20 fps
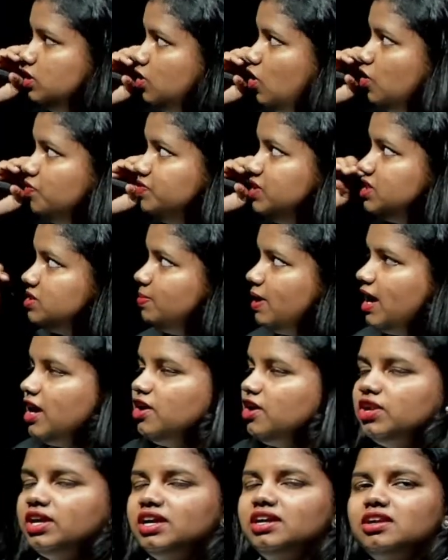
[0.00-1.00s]
of this
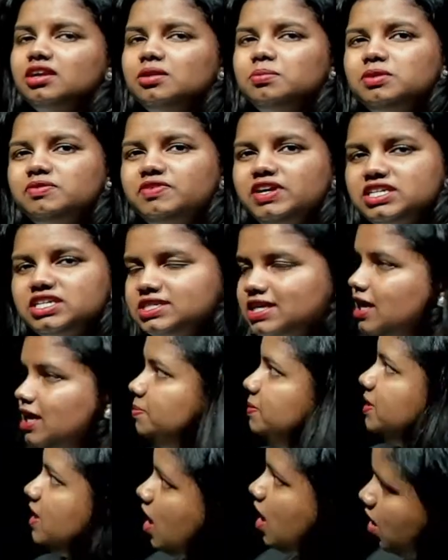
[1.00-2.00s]
biodegradable waste, can
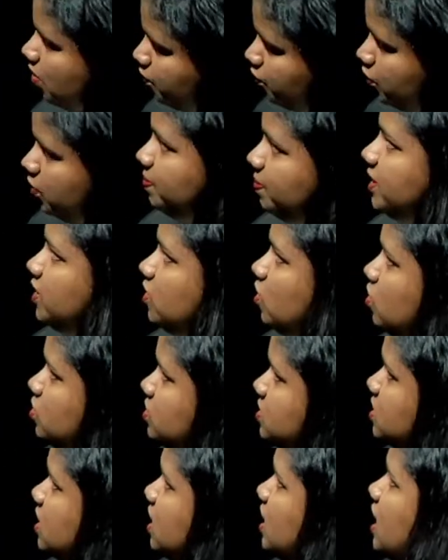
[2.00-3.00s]
be harmful
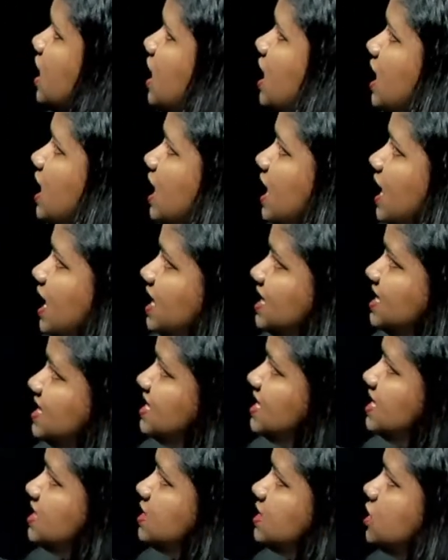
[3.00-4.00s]
because it is
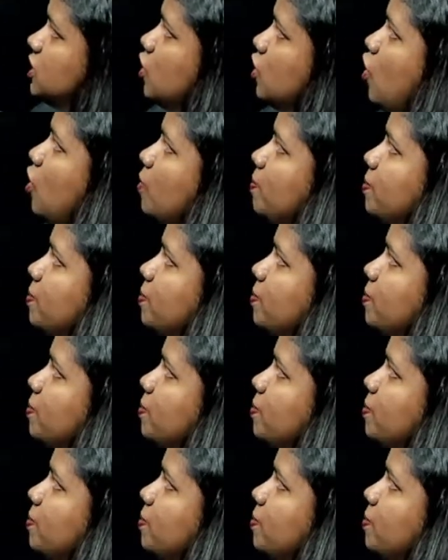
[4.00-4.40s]
a slow